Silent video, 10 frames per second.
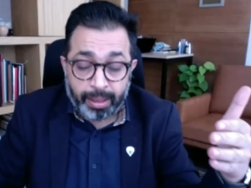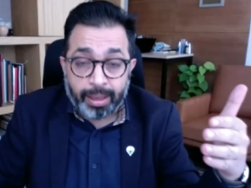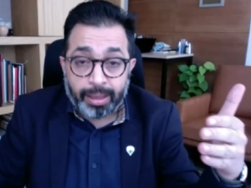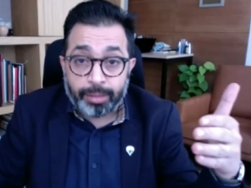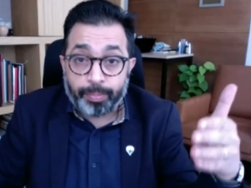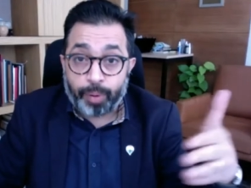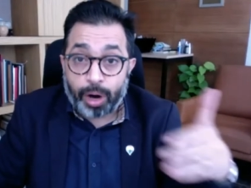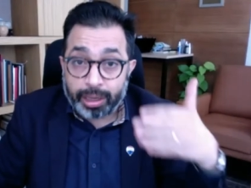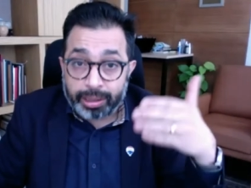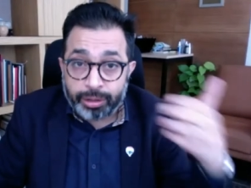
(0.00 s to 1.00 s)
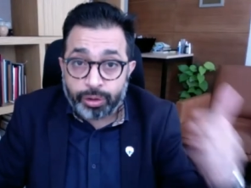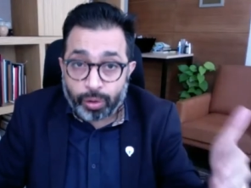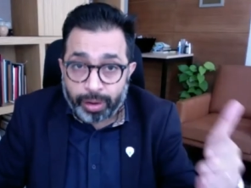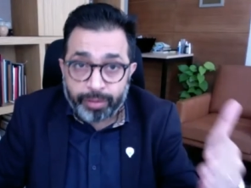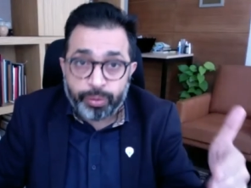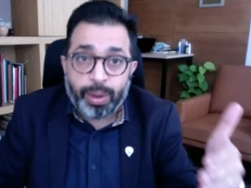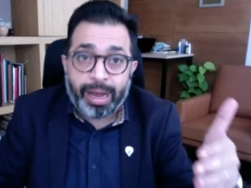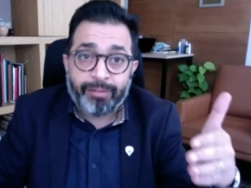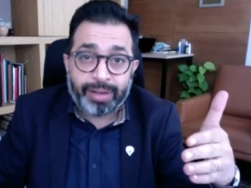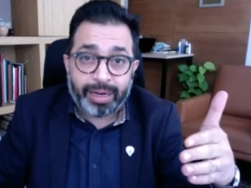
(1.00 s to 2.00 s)
the product you have, you
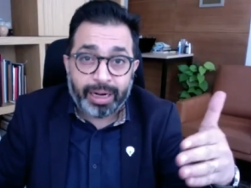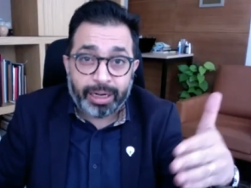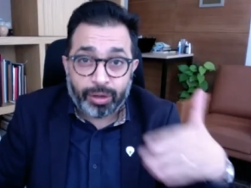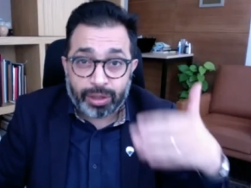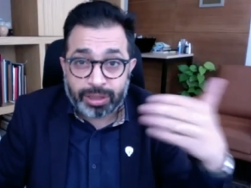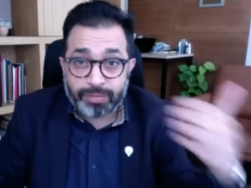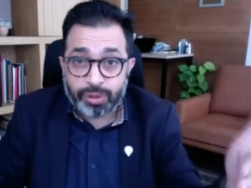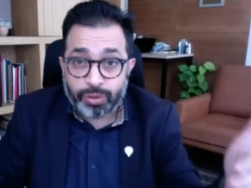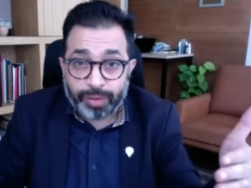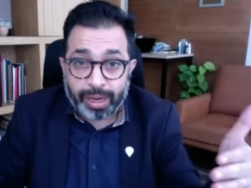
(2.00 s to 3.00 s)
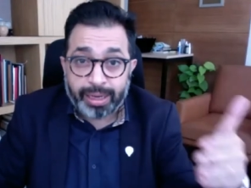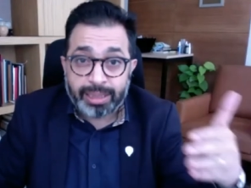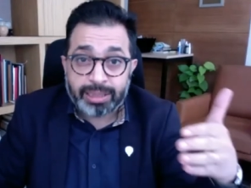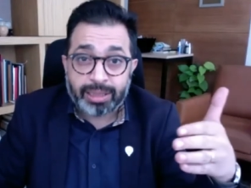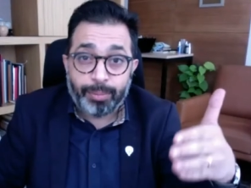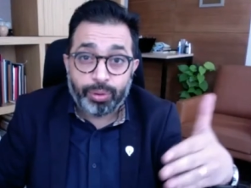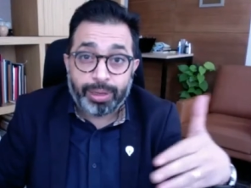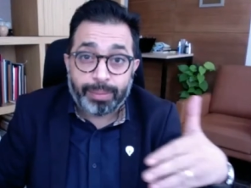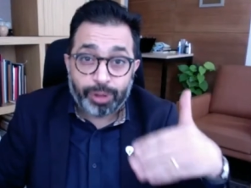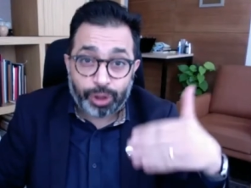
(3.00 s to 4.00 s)
have created or a service you've done is come to
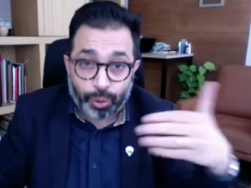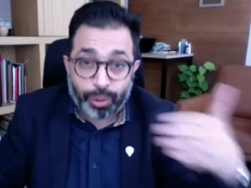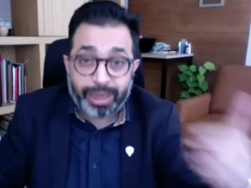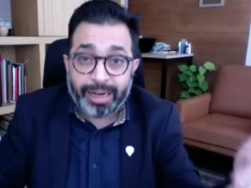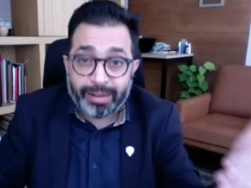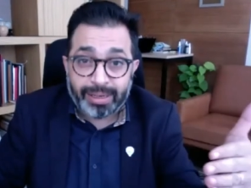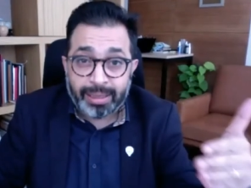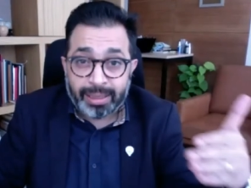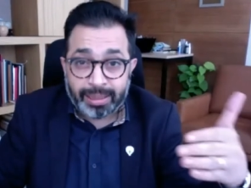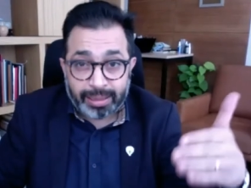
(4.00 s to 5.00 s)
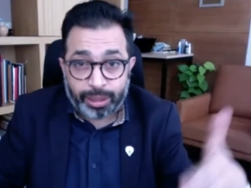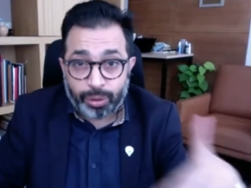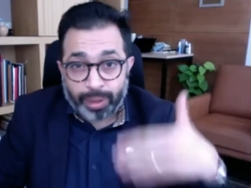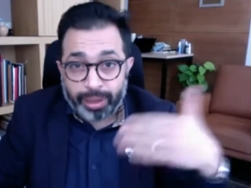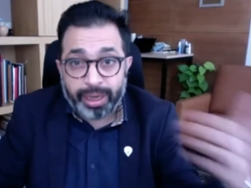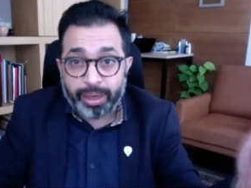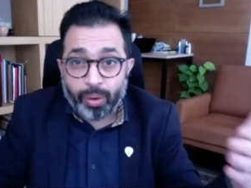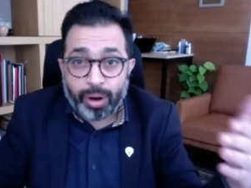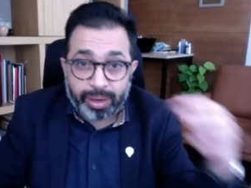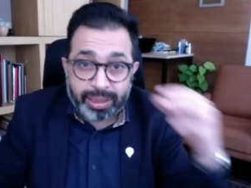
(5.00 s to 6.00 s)
that maturity level that you can really go
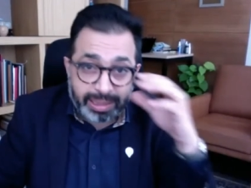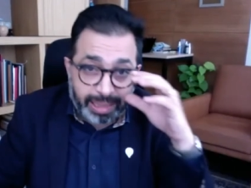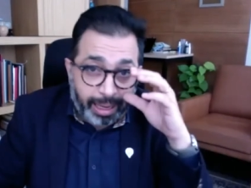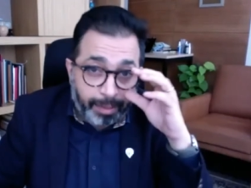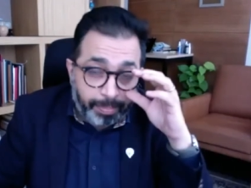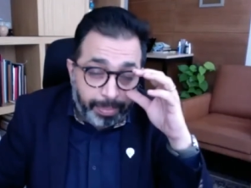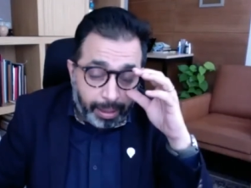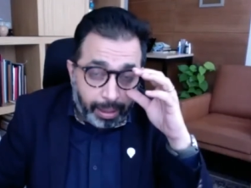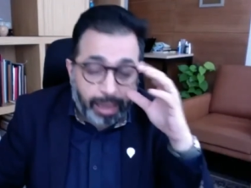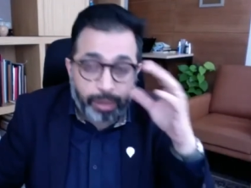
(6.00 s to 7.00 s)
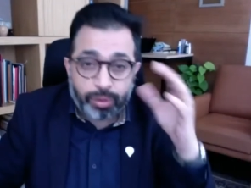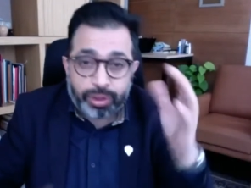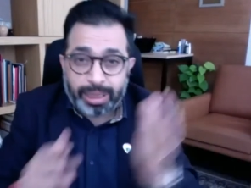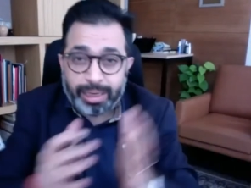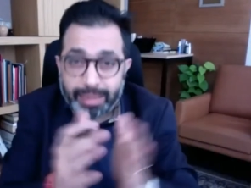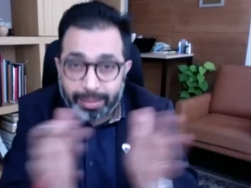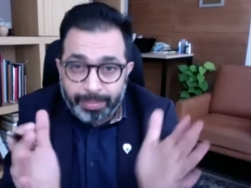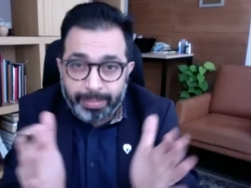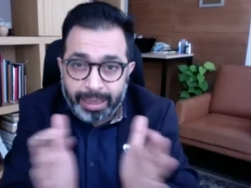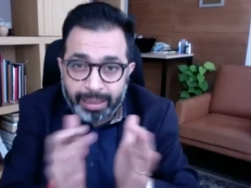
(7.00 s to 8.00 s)
out and scale are you still in the
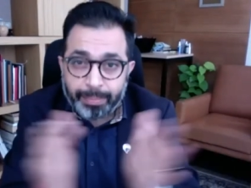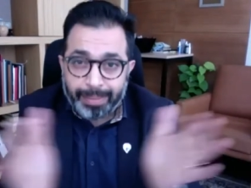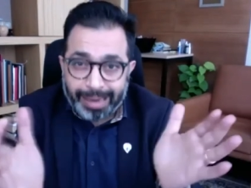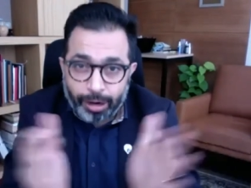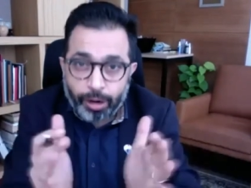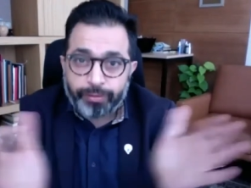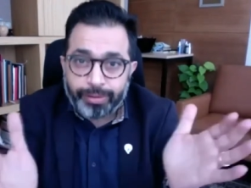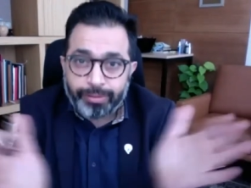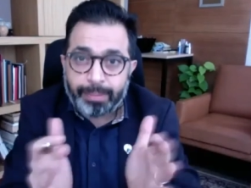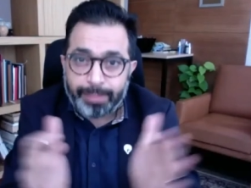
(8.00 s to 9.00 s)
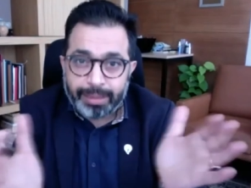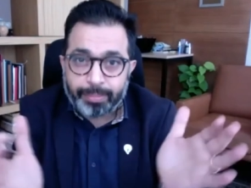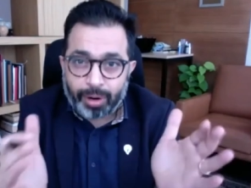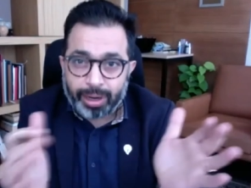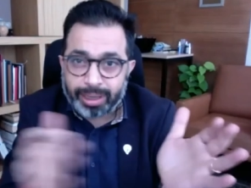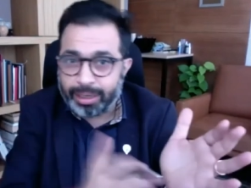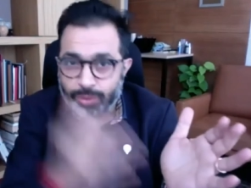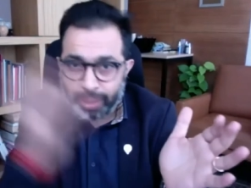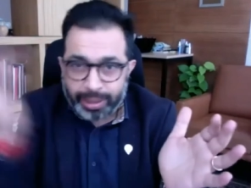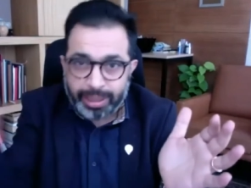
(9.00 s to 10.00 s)
in the middle of developing the product and
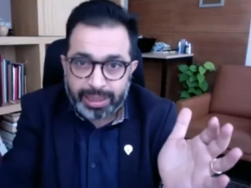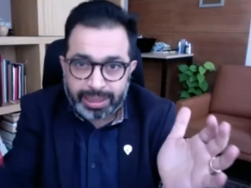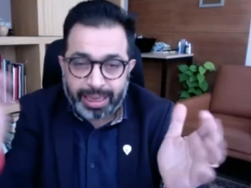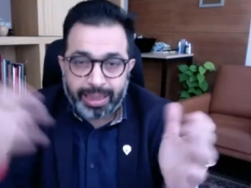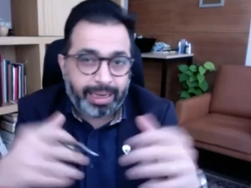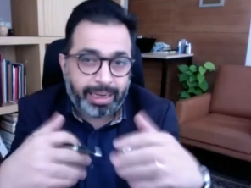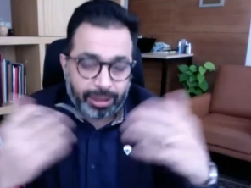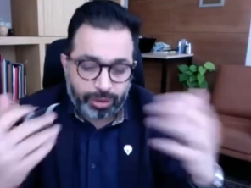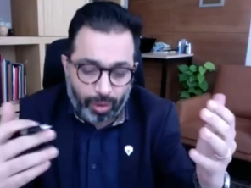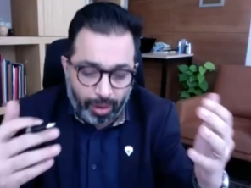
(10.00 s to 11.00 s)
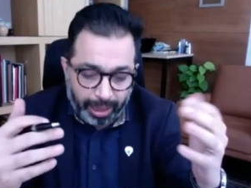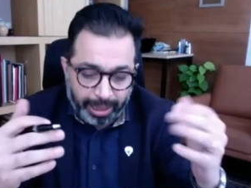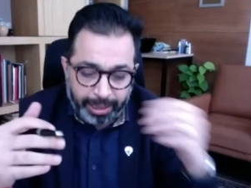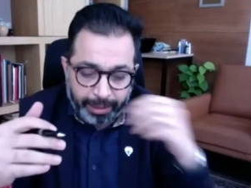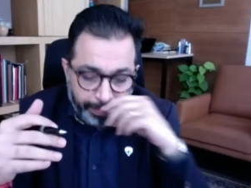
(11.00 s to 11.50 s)
you thinking scale then it is a wrong idea